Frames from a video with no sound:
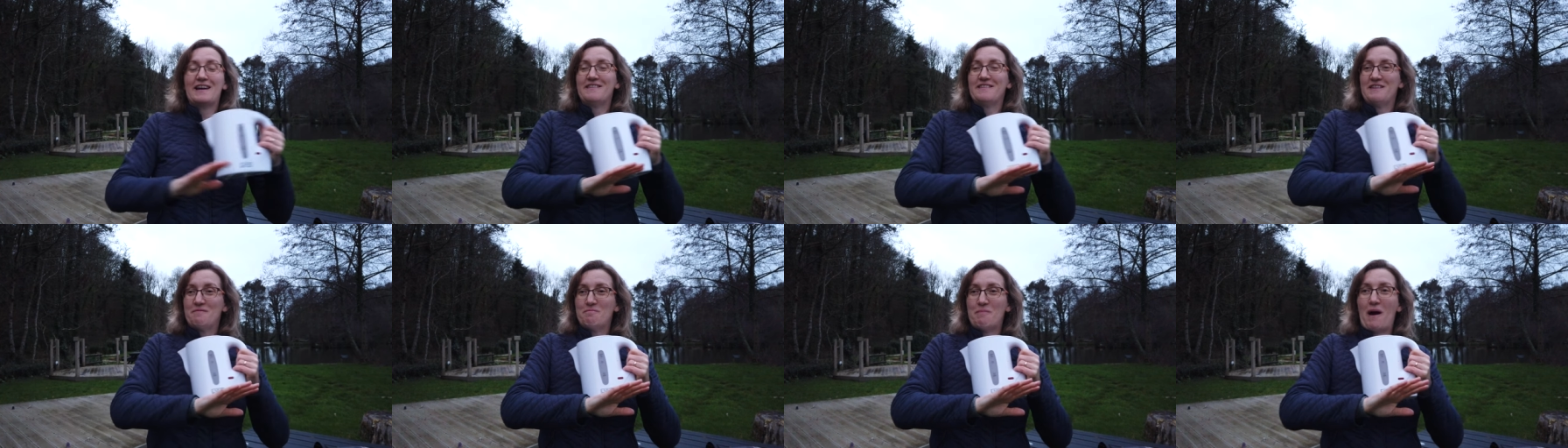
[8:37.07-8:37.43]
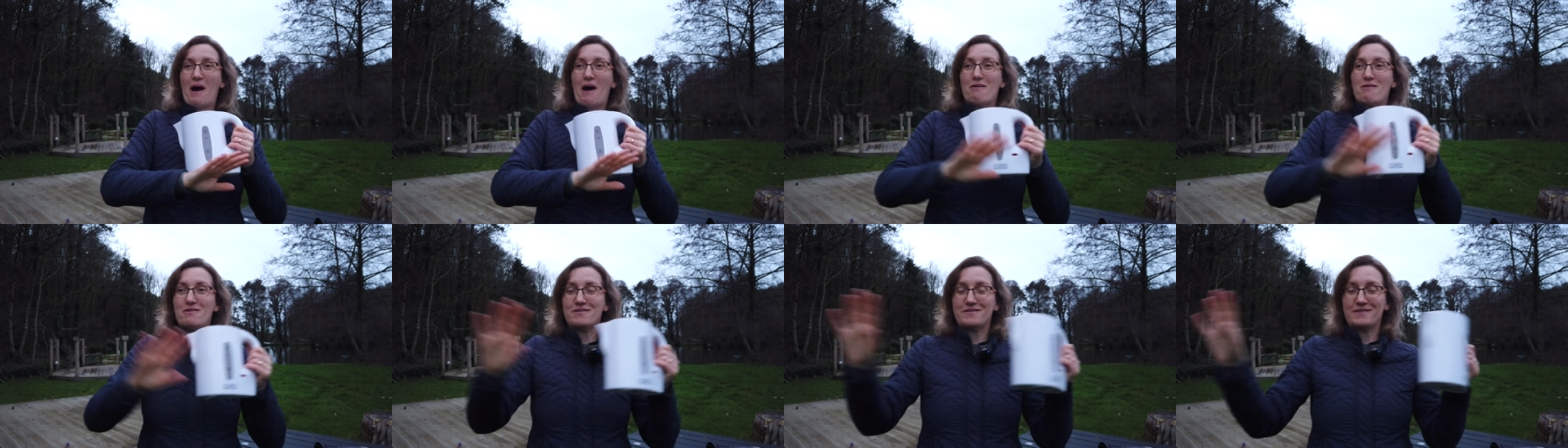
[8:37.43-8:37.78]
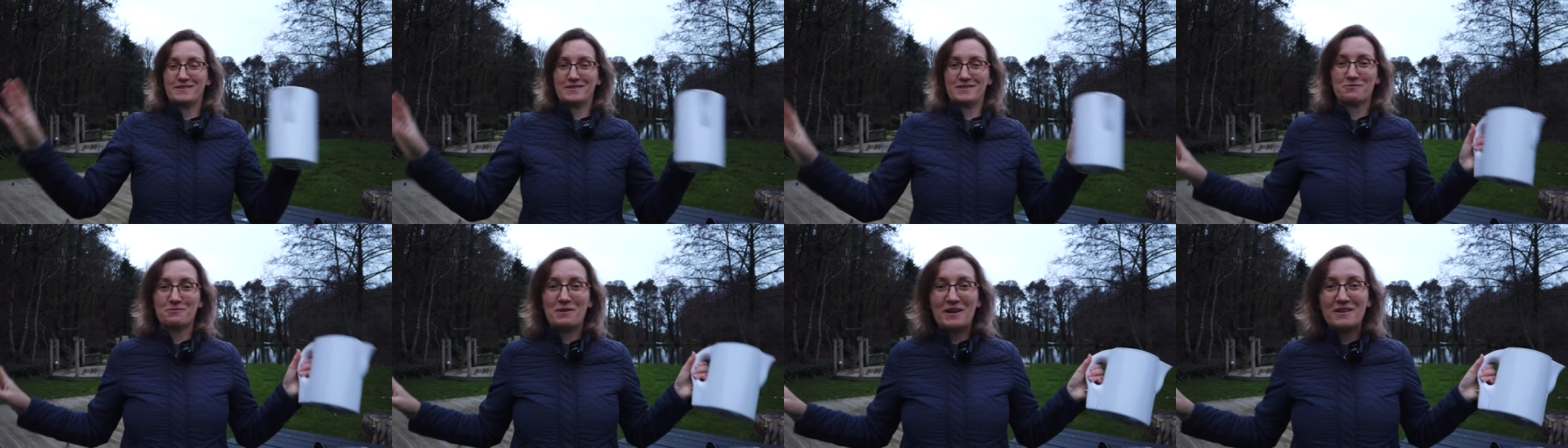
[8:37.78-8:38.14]
and the power
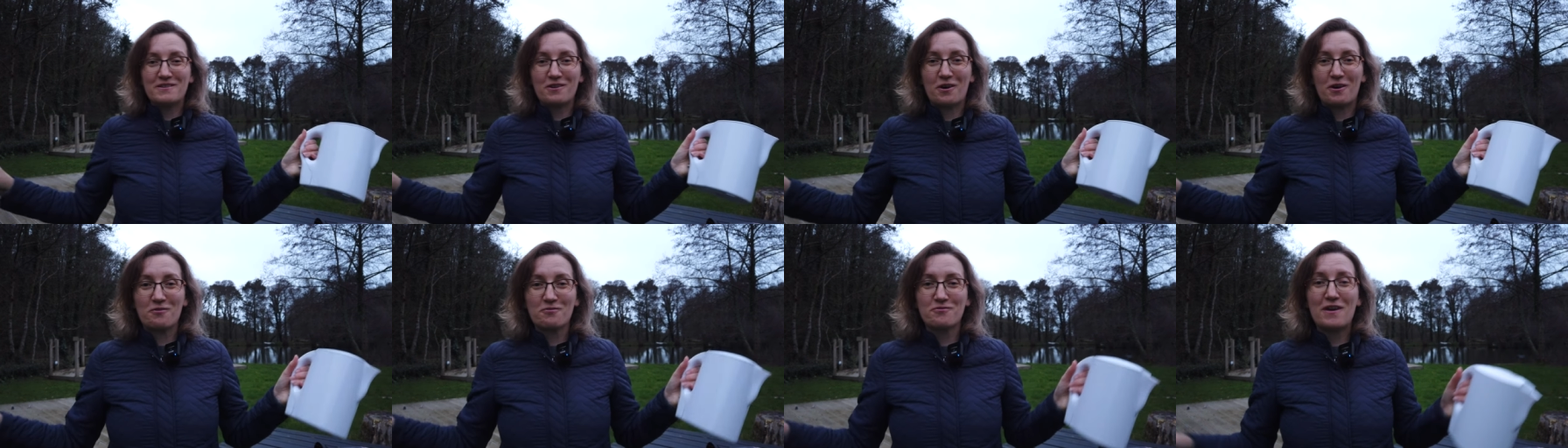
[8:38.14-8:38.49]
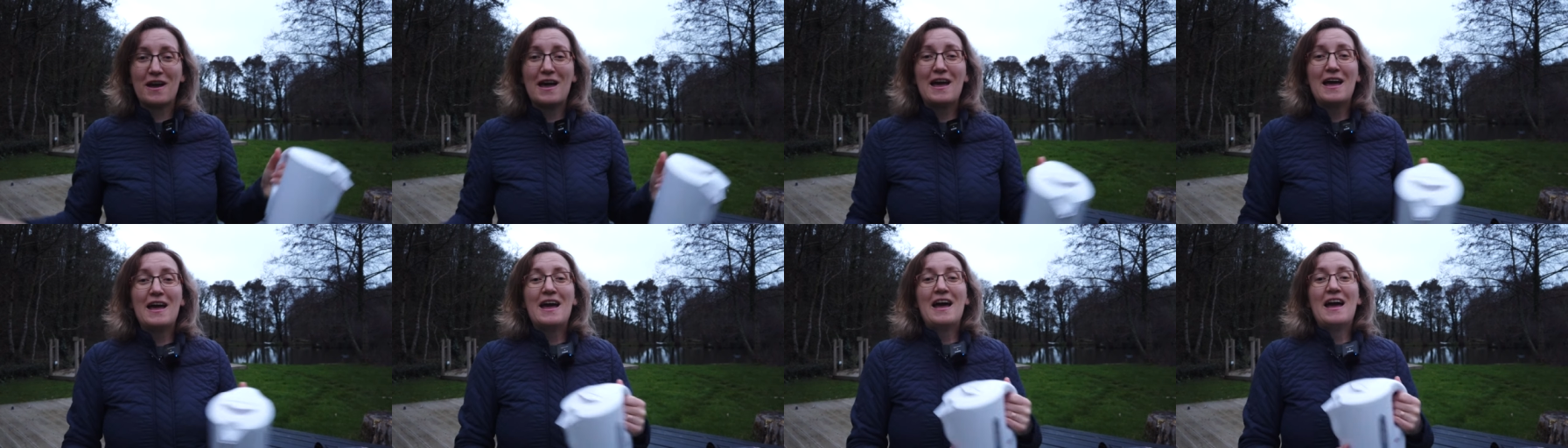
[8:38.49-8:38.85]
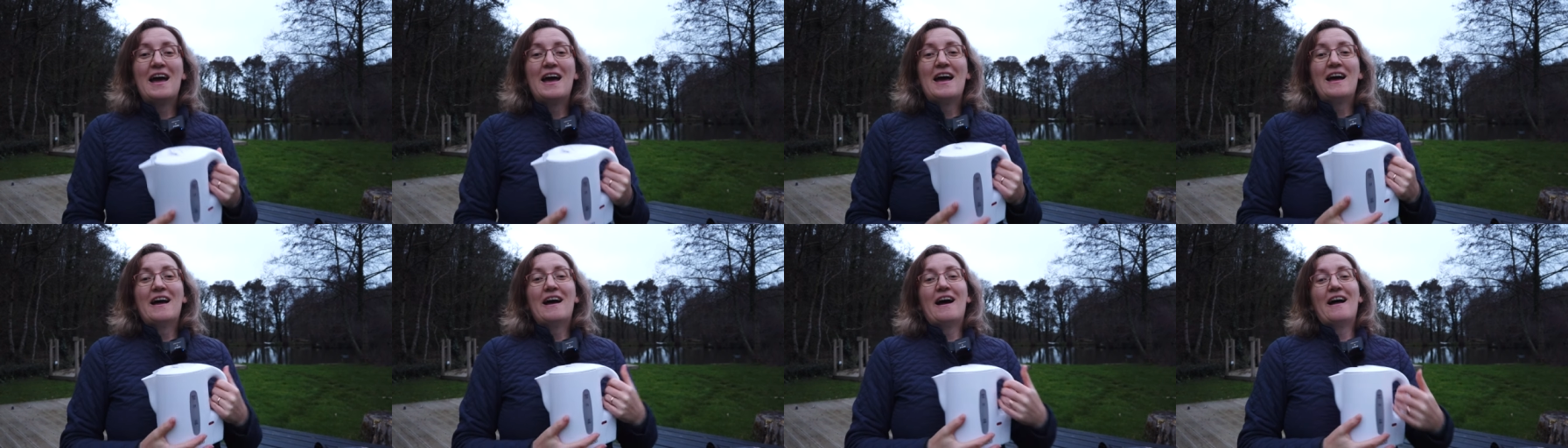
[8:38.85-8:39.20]
just went off,
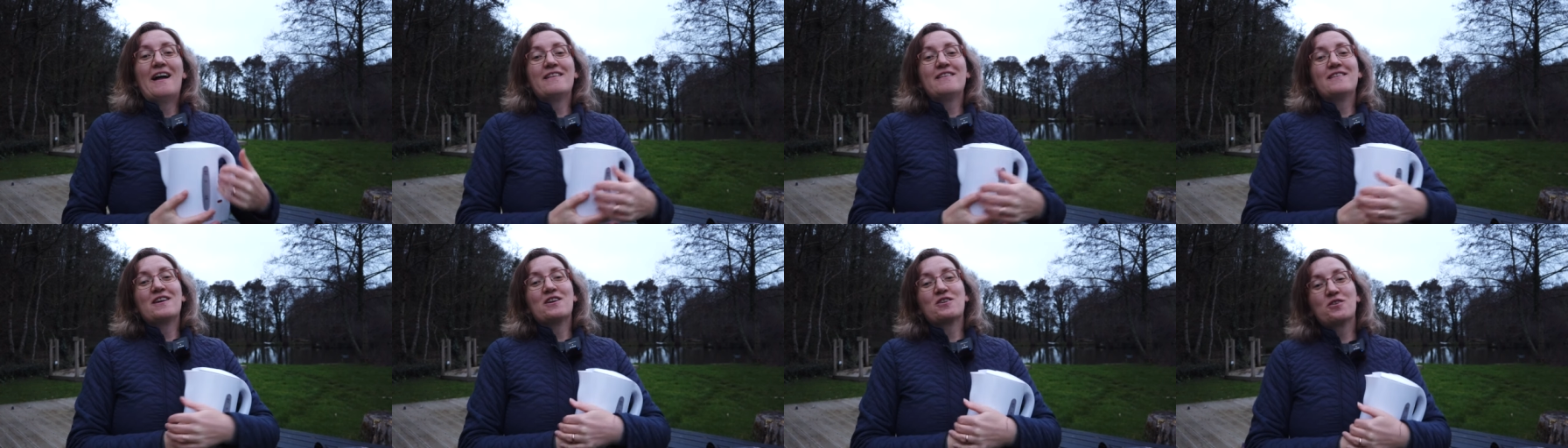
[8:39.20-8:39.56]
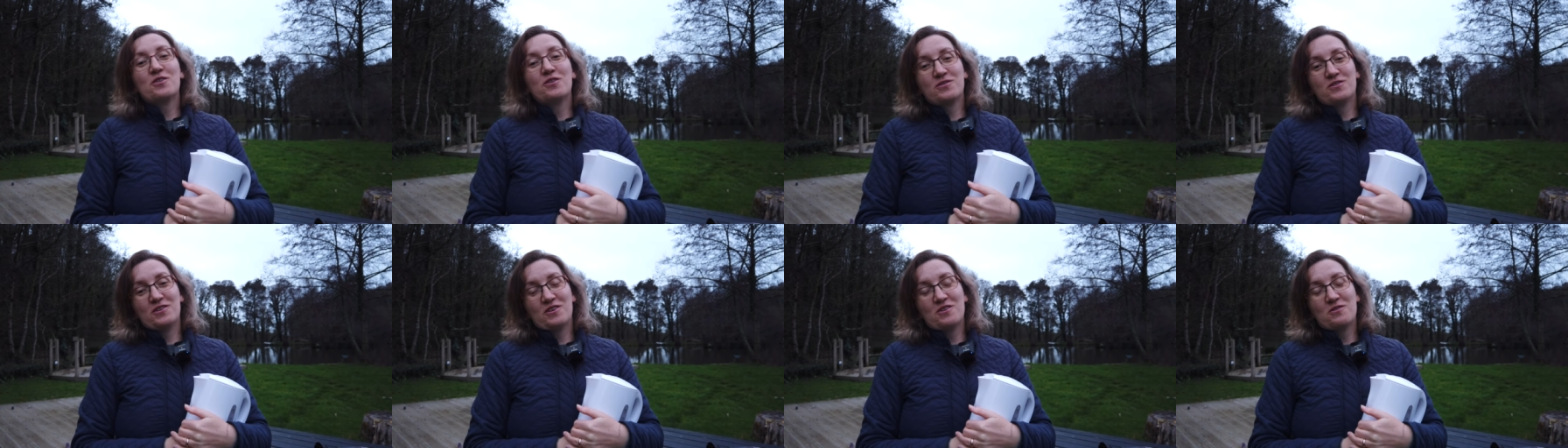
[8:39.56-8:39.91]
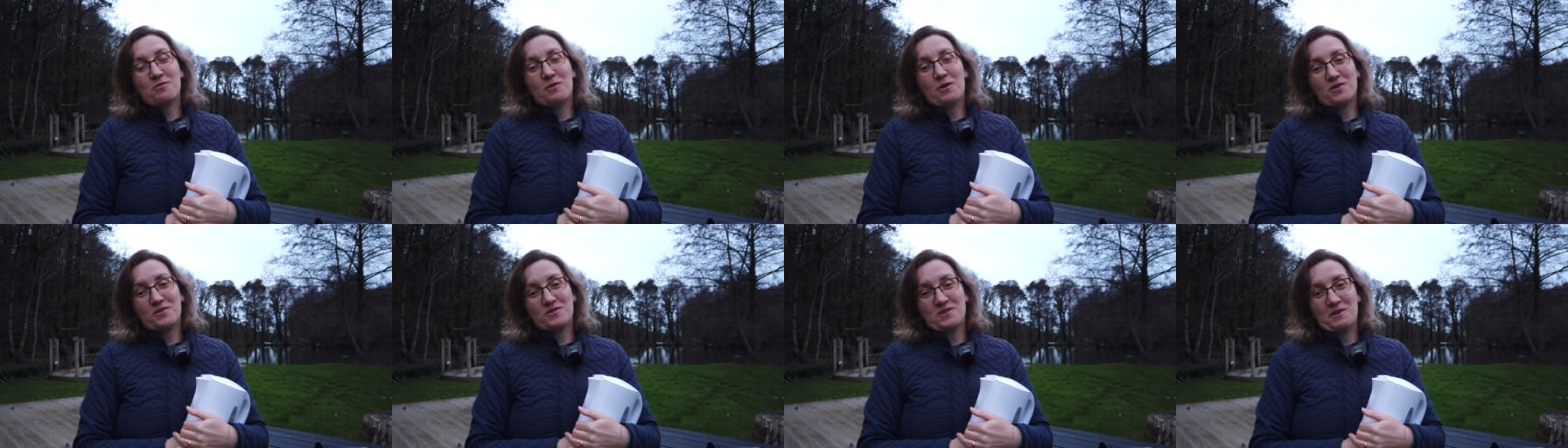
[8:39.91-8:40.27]
and they couldn't
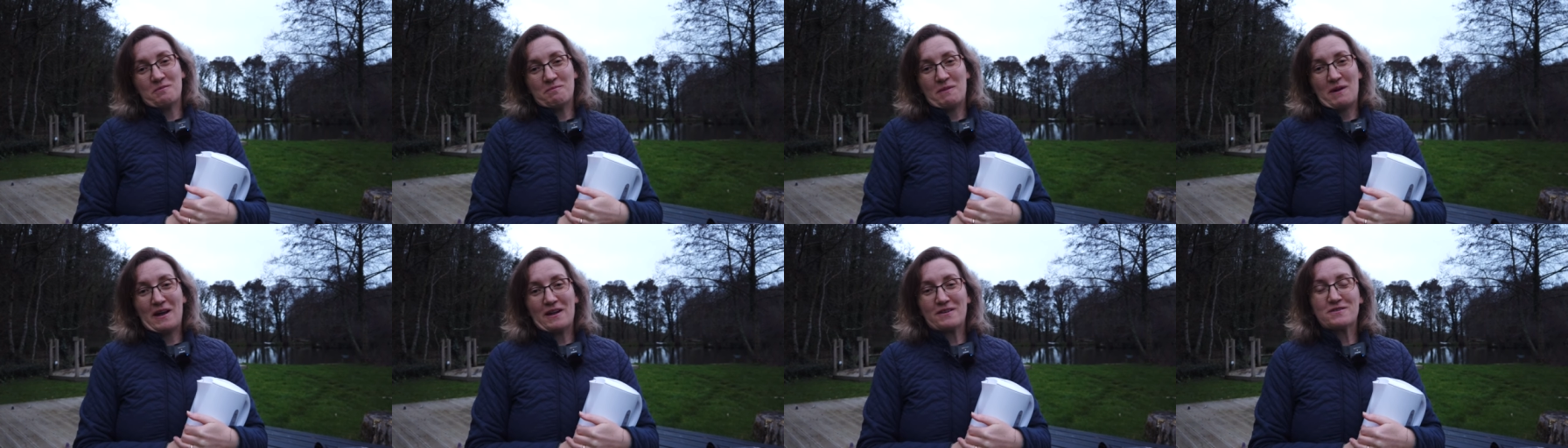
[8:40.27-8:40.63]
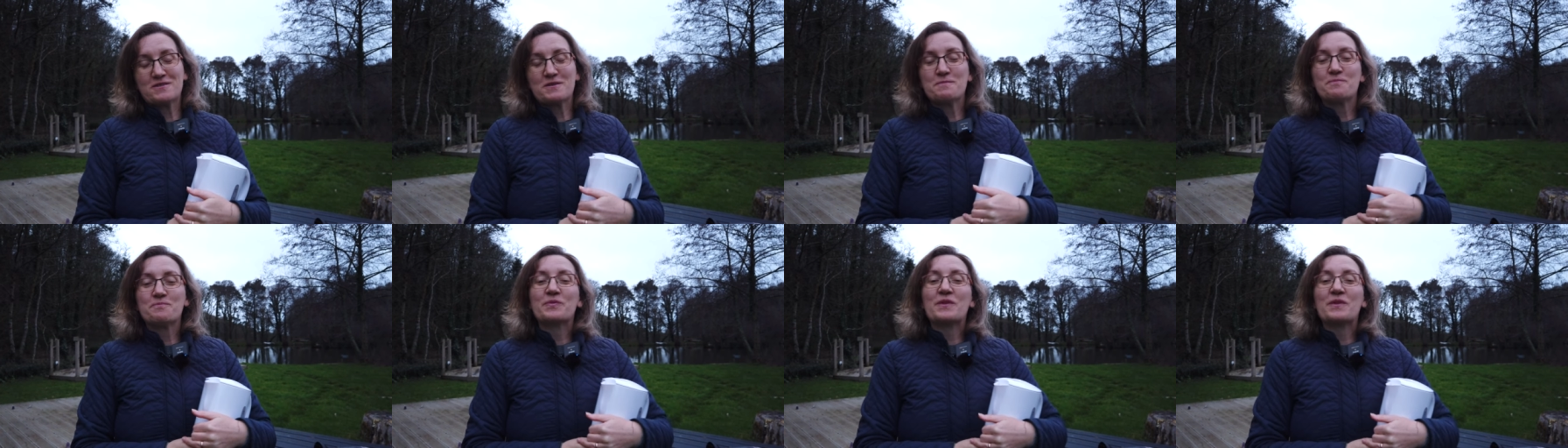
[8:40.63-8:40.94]
watch a match.